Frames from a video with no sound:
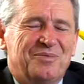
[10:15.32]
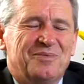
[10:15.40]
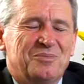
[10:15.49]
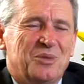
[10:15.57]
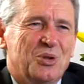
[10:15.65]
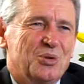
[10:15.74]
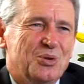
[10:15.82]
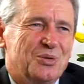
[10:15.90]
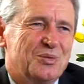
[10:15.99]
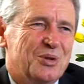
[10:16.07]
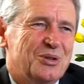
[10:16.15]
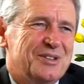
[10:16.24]
Well,
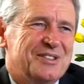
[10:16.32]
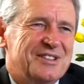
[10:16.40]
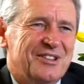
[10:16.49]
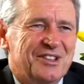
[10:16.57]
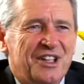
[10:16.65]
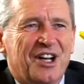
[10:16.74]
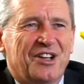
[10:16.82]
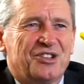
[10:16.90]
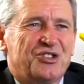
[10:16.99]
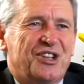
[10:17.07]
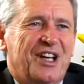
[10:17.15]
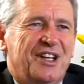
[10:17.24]
look, I did
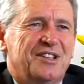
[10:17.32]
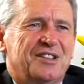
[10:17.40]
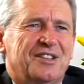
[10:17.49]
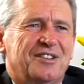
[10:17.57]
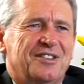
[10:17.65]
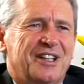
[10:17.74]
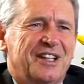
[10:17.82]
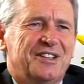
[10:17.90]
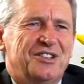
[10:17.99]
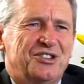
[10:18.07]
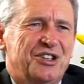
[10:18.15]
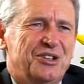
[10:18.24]
understand it. I had
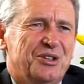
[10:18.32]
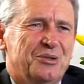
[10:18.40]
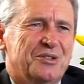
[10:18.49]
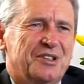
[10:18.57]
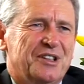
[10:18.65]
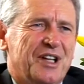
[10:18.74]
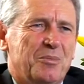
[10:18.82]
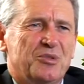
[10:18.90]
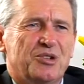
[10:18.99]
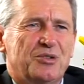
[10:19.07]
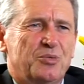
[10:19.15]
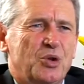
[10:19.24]
this issue with the number
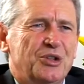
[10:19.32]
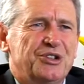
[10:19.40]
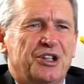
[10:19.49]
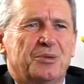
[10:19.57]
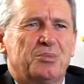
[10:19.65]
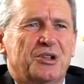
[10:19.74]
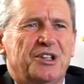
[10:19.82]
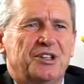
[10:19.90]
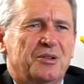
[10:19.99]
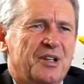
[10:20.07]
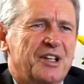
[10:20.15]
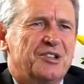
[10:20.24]
of words you can put in your
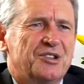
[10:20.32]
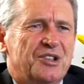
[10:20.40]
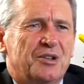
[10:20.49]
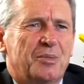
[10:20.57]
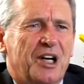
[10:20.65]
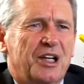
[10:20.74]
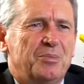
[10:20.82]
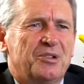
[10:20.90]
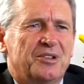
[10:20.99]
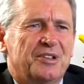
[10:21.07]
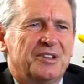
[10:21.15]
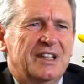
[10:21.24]
letters to the paper,
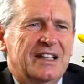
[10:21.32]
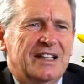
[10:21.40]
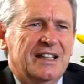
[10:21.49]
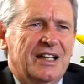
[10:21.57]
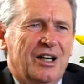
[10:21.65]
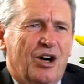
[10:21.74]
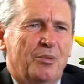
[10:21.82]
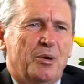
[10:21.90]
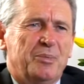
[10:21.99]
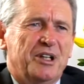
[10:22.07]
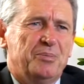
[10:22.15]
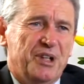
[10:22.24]
and I'm a
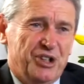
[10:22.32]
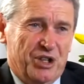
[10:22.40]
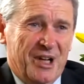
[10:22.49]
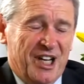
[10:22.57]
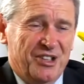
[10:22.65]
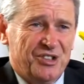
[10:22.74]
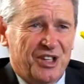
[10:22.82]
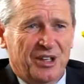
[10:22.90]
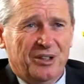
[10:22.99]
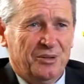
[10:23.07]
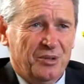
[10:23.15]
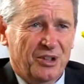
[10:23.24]
big picture man,
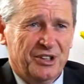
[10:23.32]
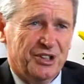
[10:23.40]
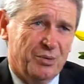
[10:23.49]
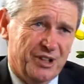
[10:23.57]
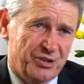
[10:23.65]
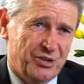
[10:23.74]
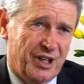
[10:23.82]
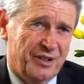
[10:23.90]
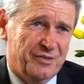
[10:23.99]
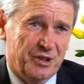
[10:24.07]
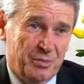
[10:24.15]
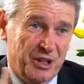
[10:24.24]
so I just went straight
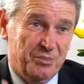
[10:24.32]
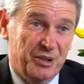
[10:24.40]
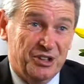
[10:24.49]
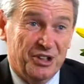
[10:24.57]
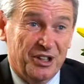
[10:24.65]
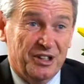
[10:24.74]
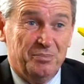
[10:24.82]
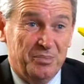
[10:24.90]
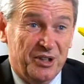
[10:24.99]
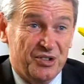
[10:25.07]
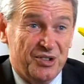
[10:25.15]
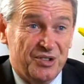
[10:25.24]
for the big picture
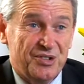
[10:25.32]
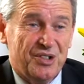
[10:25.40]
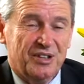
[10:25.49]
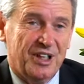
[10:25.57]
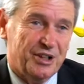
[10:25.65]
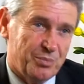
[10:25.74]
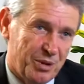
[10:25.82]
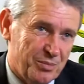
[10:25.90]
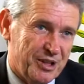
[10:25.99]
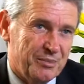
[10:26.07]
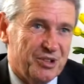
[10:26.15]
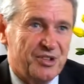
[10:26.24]
business, and that's probably
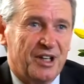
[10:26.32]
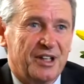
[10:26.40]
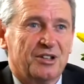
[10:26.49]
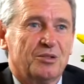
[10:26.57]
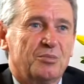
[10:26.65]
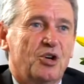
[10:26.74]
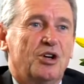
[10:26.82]
a mistake on my